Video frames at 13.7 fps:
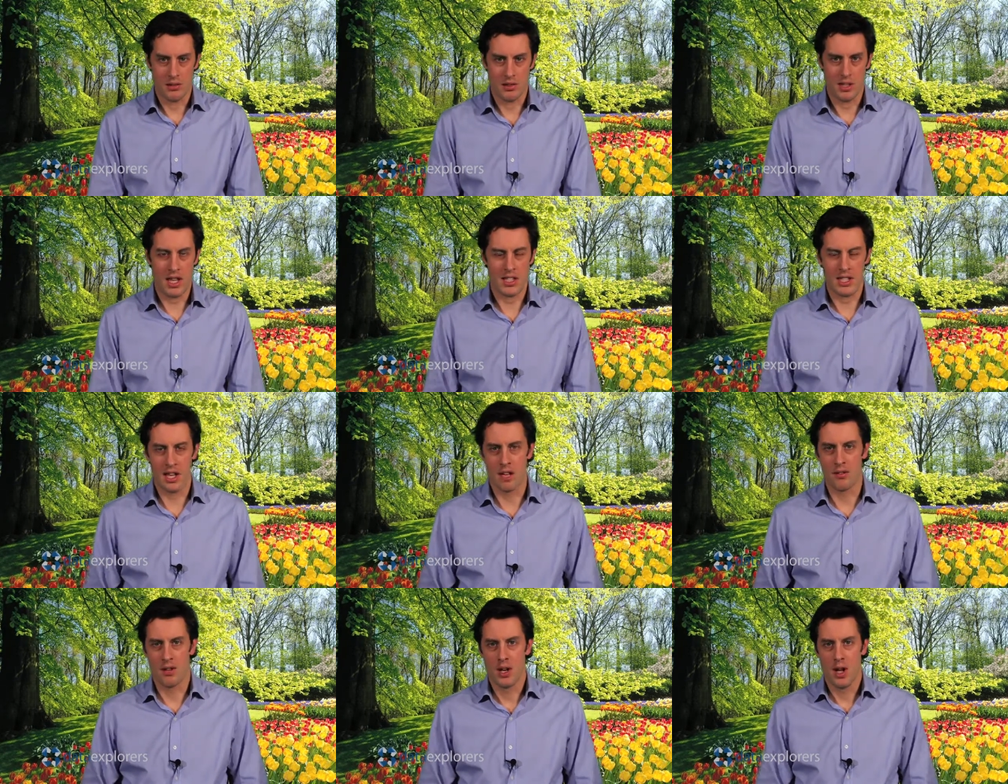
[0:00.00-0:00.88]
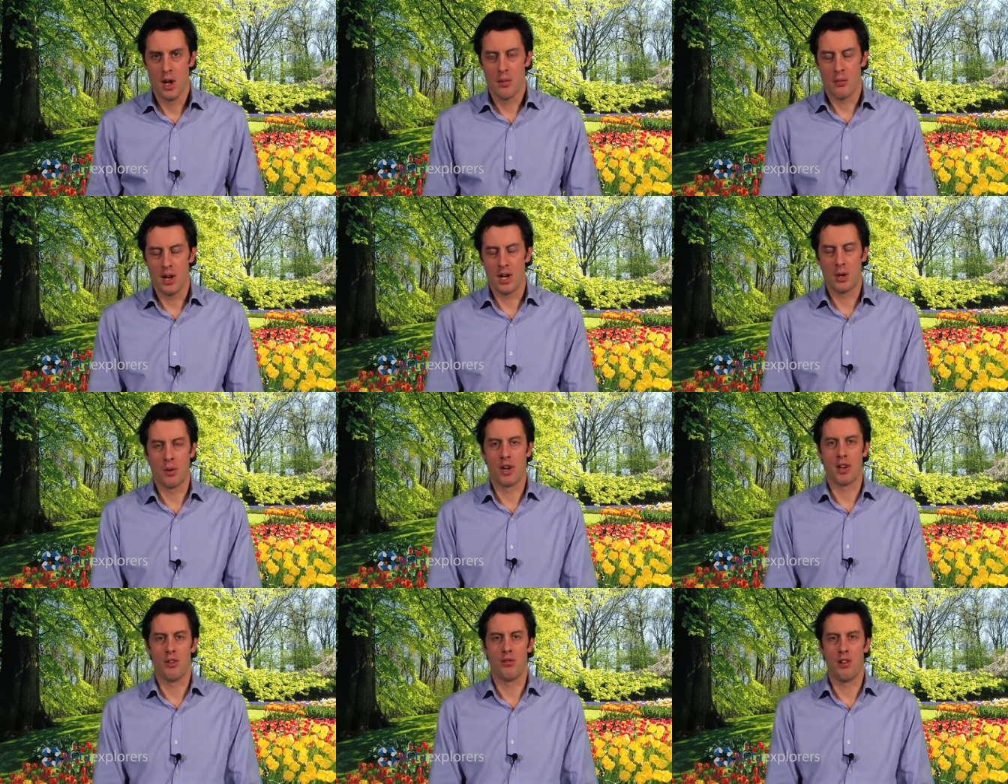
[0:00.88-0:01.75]
So that's kind of my
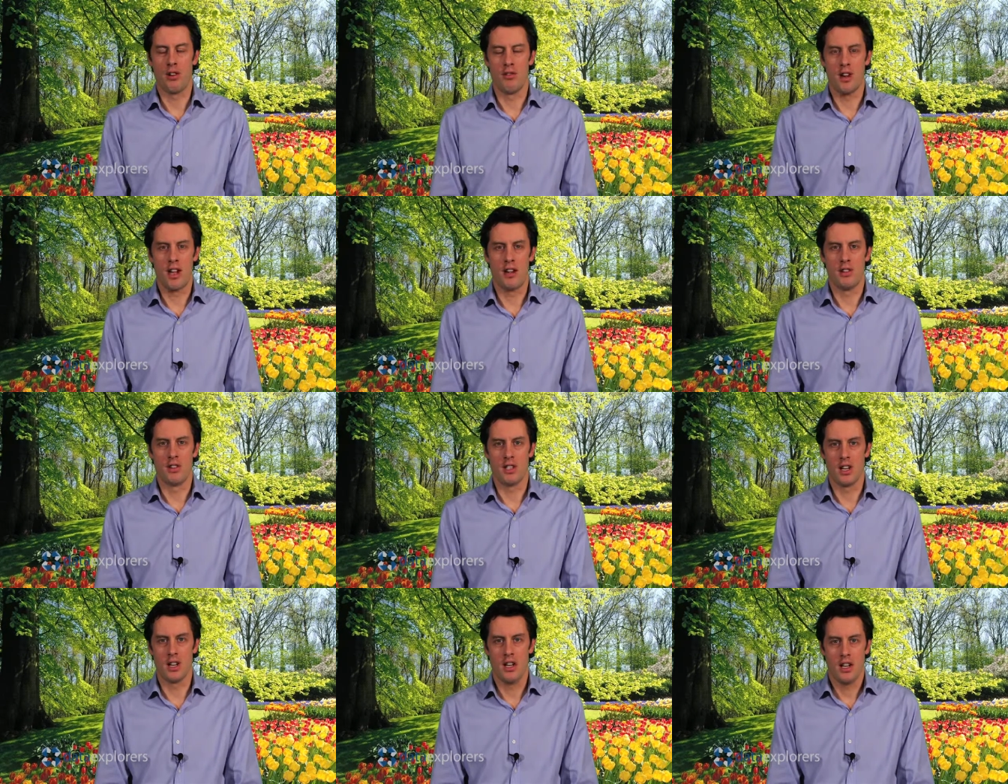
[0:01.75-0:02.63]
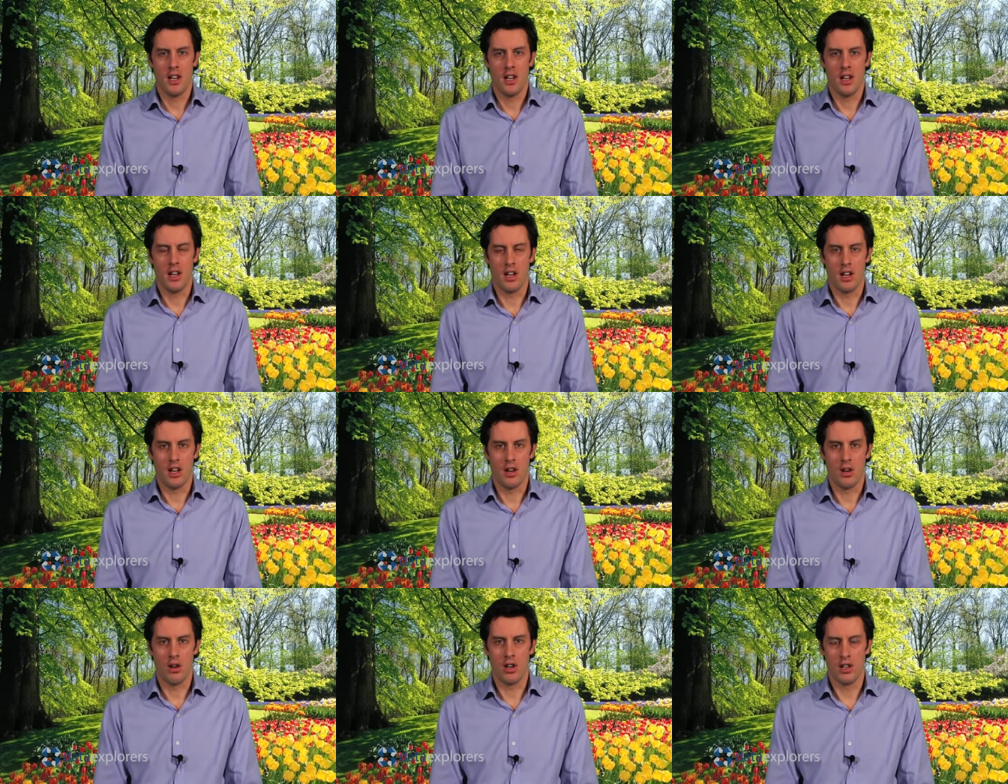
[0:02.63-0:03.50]
quick run round
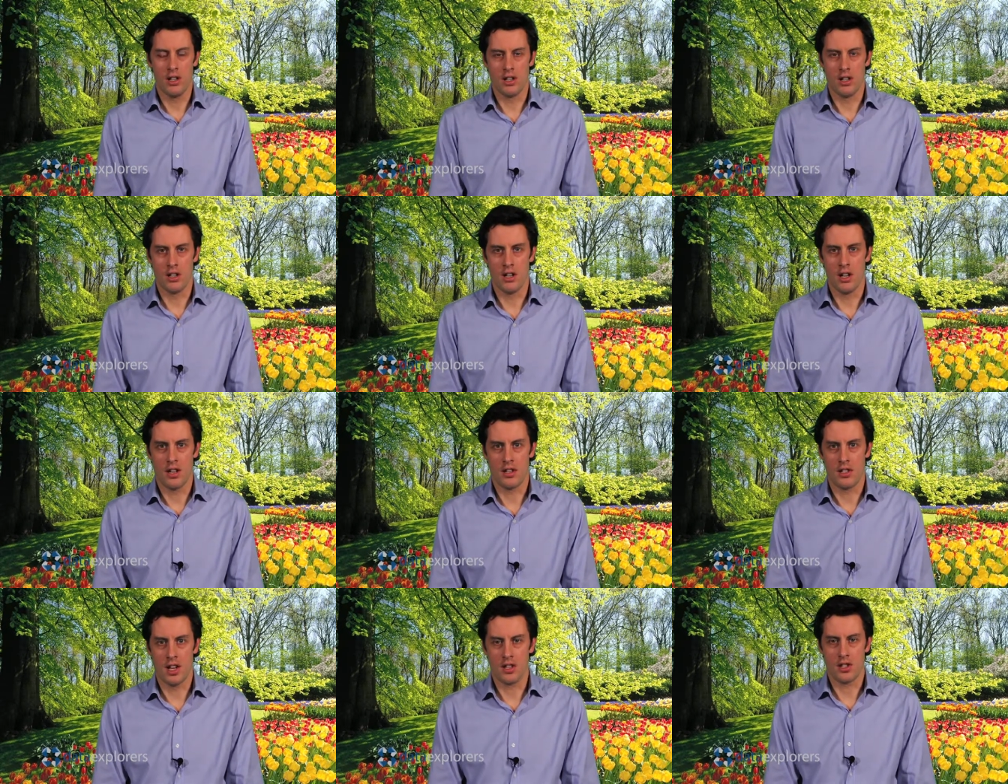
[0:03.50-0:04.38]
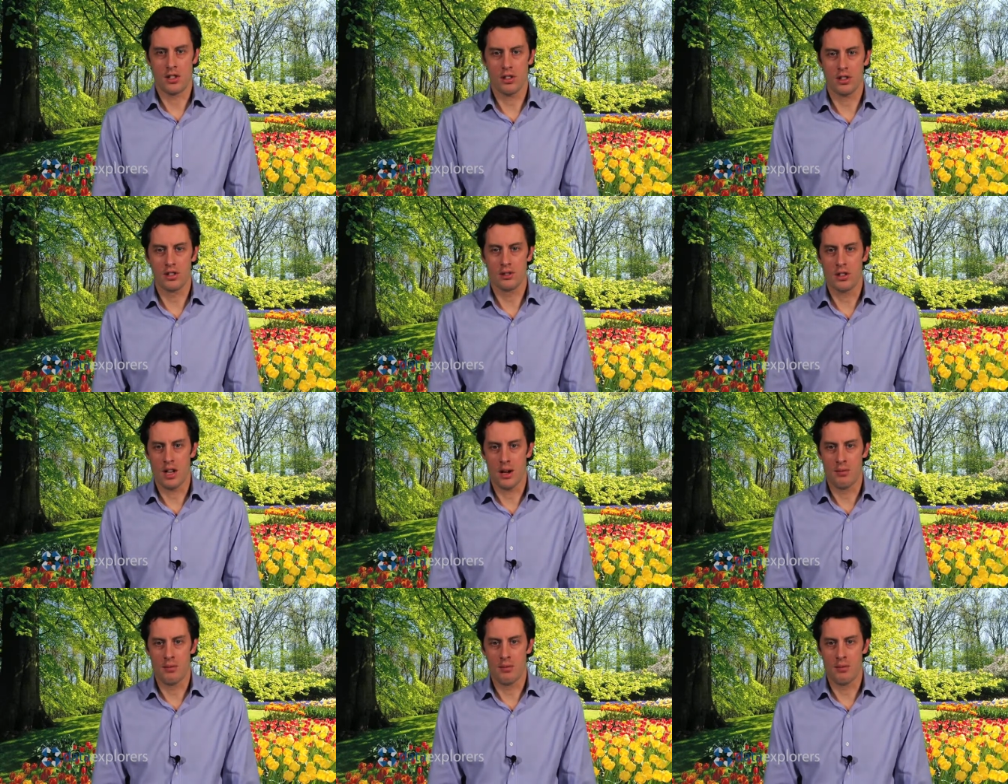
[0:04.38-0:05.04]
Holland and Dutch stocks.